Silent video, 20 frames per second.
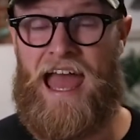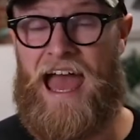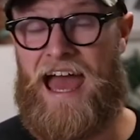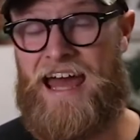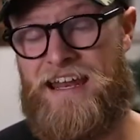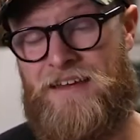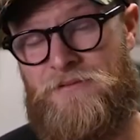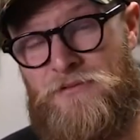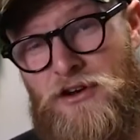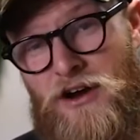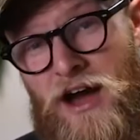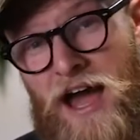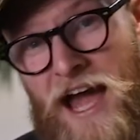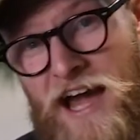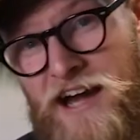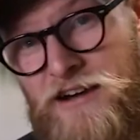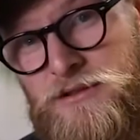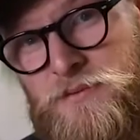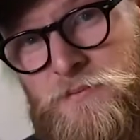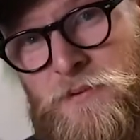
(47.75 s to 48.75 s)
And if you're
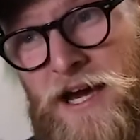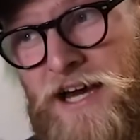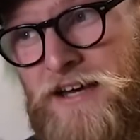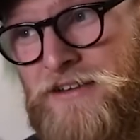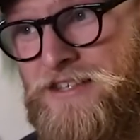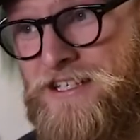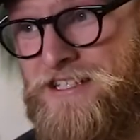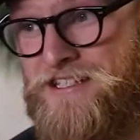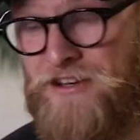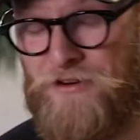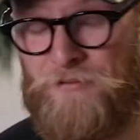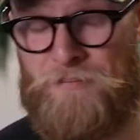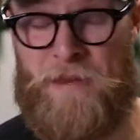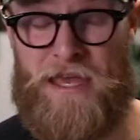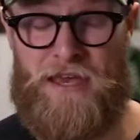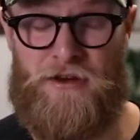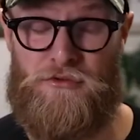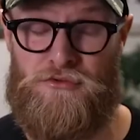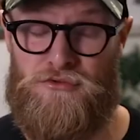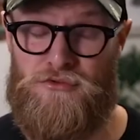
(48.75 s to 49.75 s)
house-proud, this can
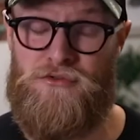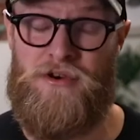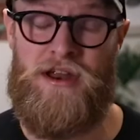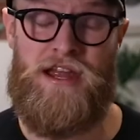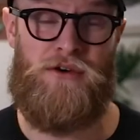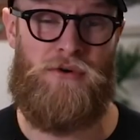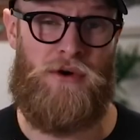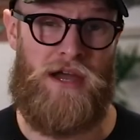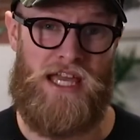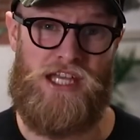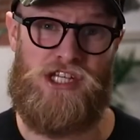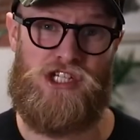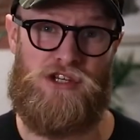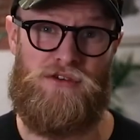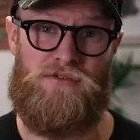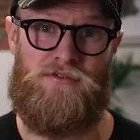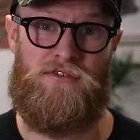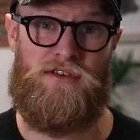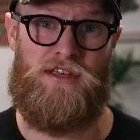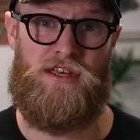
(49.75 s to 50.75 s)
be a real
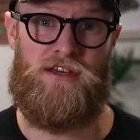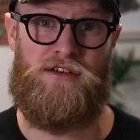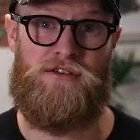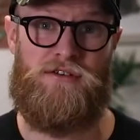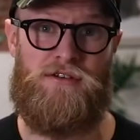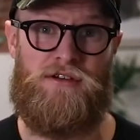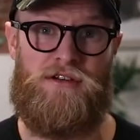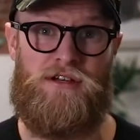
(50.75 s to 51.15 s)
issue for you.